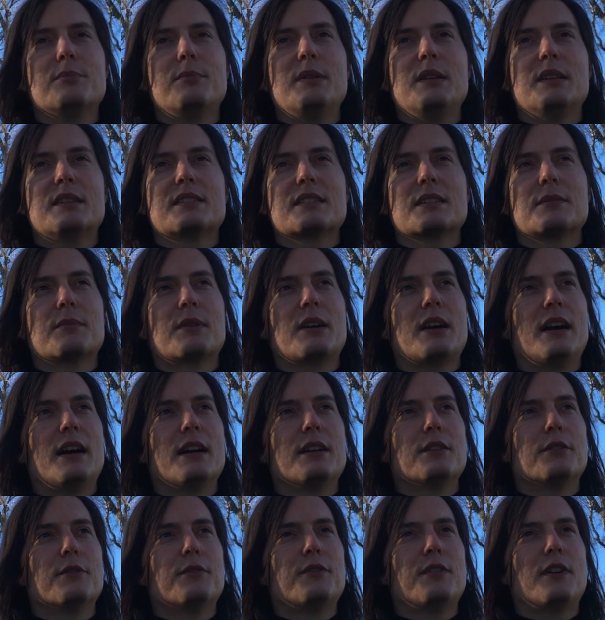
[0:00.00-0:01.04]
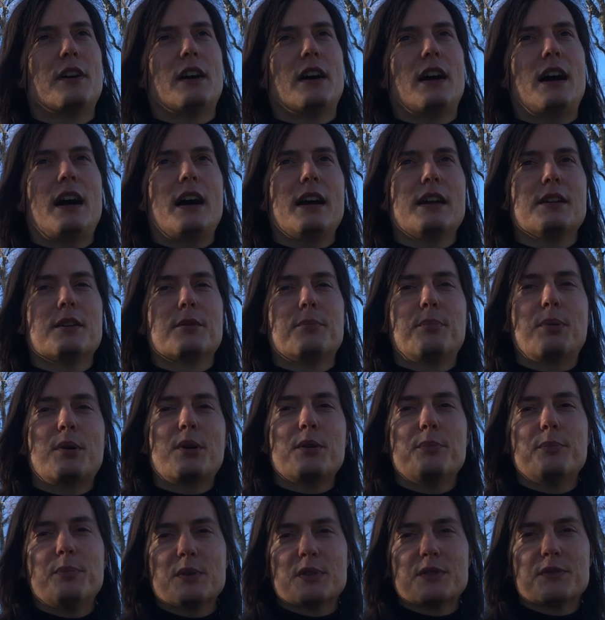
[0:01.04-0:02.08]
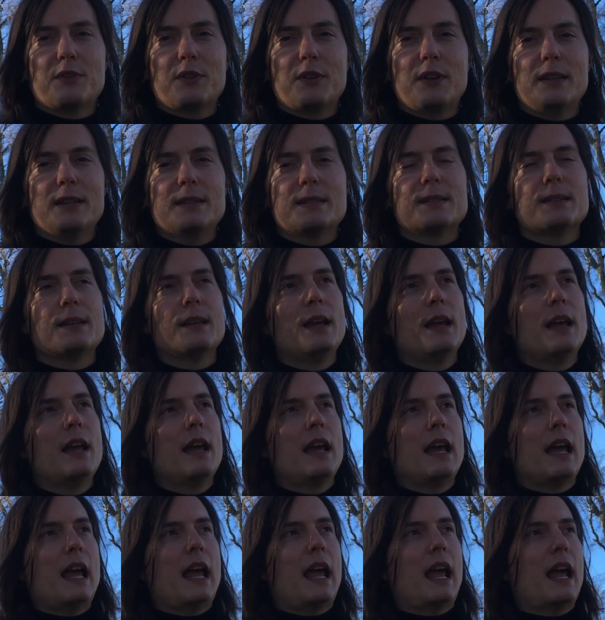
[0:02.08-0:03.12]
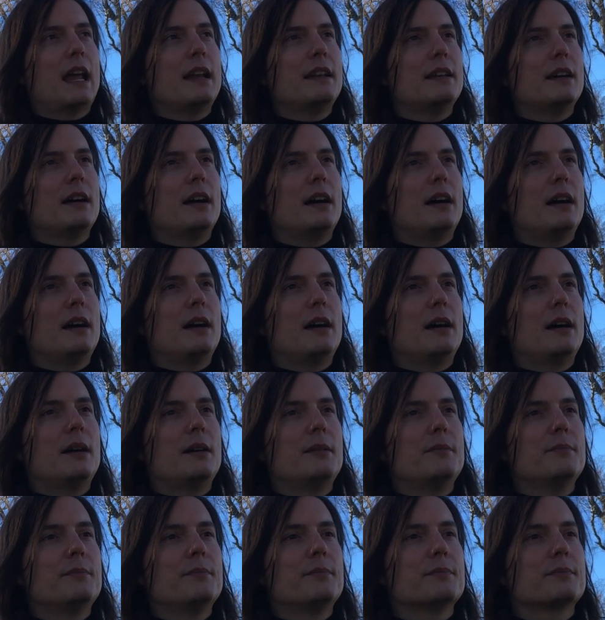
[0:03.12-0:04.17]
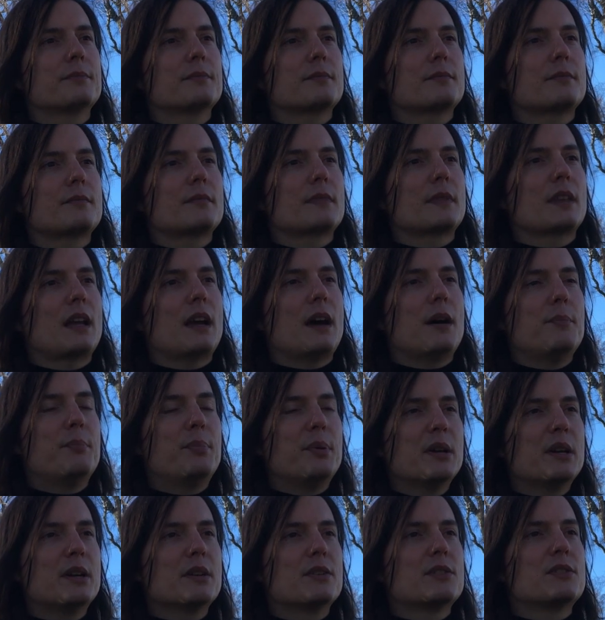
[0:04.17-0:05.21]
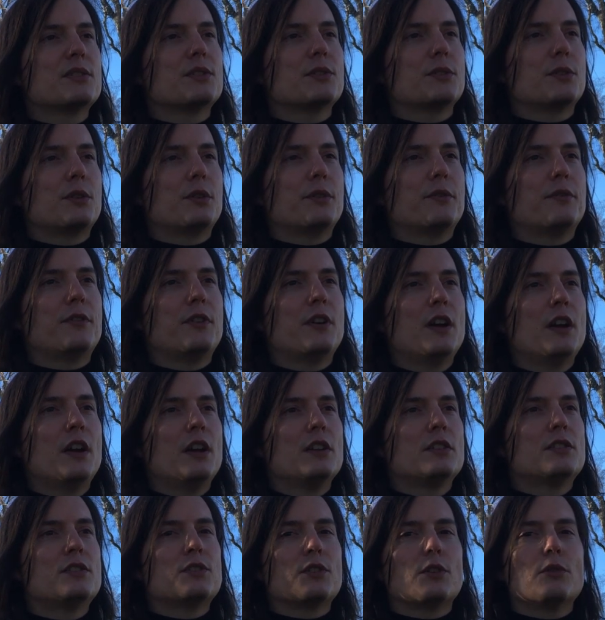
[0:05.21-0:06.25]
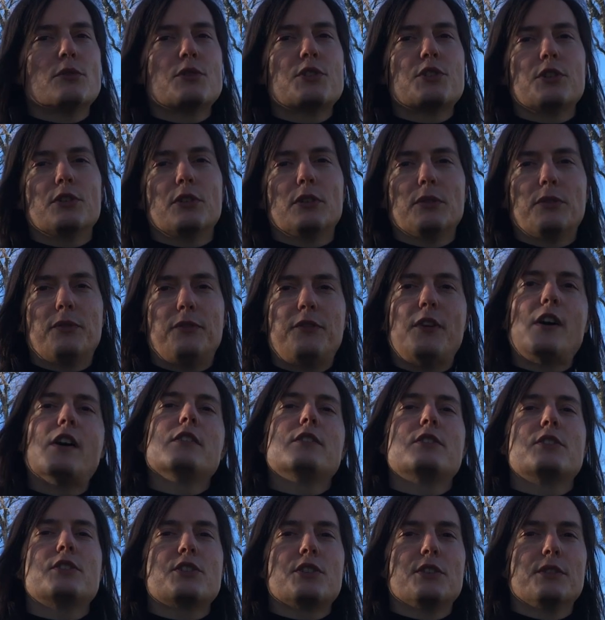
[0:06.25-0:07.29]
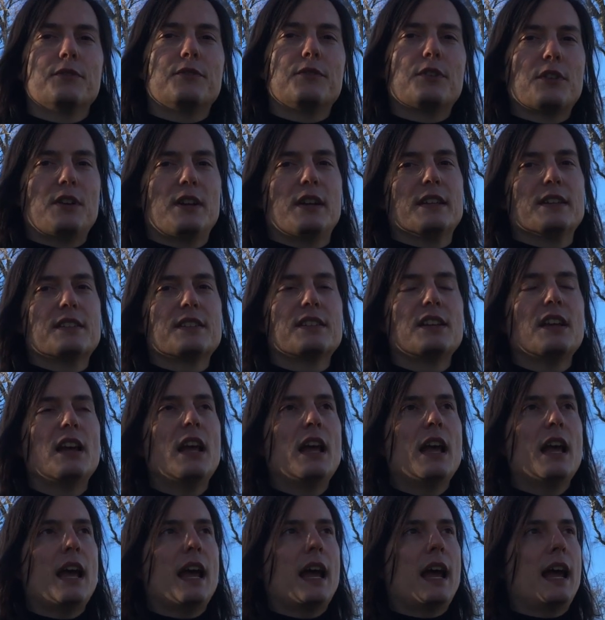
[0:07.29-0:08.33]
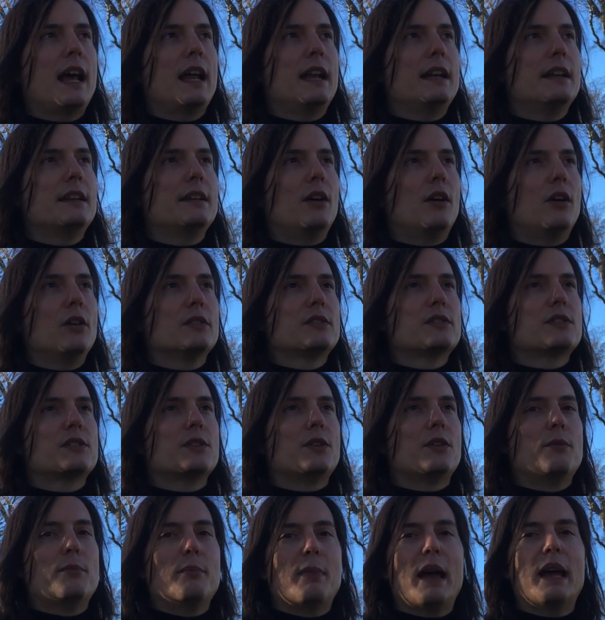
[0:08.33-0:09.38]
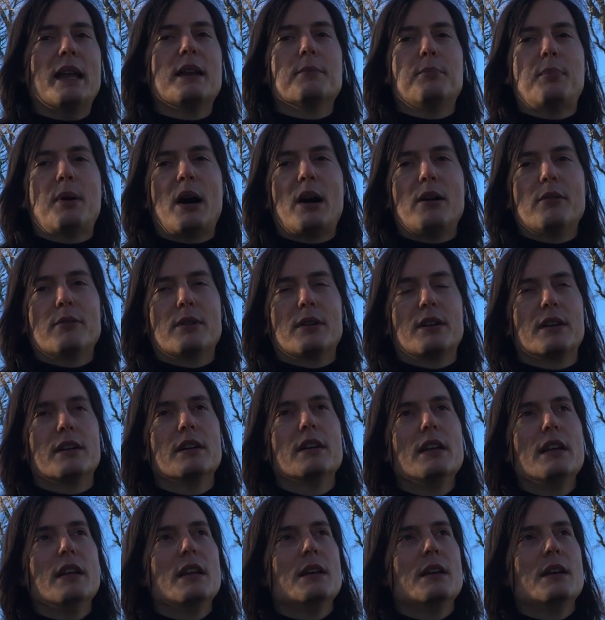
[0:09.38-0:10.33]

to be some kind of higher purpose for this and uh, a bigger sort of social function for this and also manpower.